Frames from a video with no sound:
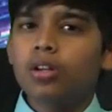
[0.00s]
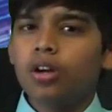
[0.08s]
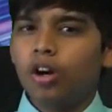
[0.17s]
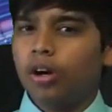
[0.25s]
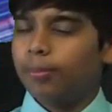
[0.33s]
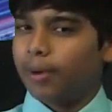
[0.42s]

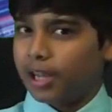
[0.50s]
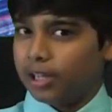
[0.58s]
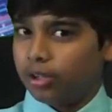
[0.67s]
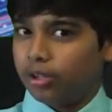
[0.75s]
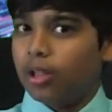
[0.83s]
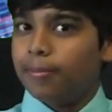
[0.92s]
or
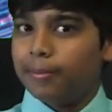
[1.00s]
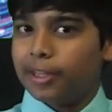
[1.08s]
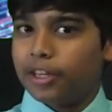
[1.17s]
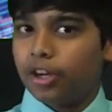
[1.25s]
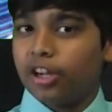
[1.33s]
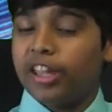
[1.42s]
mile
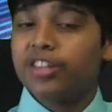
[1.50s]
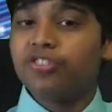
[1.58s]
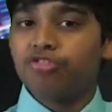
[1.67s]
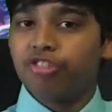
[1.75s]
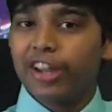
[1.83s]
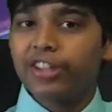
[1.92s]
meteor is
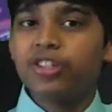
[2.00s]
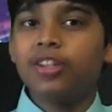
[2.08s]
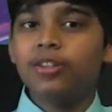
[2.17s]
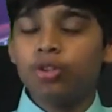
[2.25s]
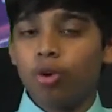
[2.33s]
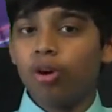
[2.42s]

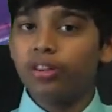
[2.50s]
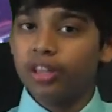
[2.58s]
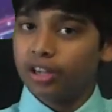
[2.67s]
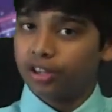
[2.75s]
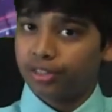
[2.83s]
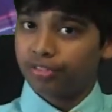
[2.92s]
racing toward
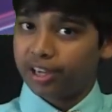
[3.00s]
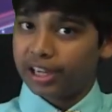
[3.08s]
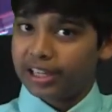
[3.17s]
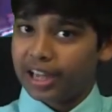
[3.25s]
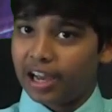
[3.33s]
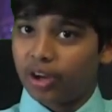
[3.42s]
the Earth
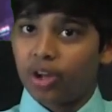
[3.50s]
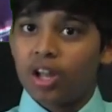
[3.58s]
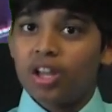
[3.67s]
right now.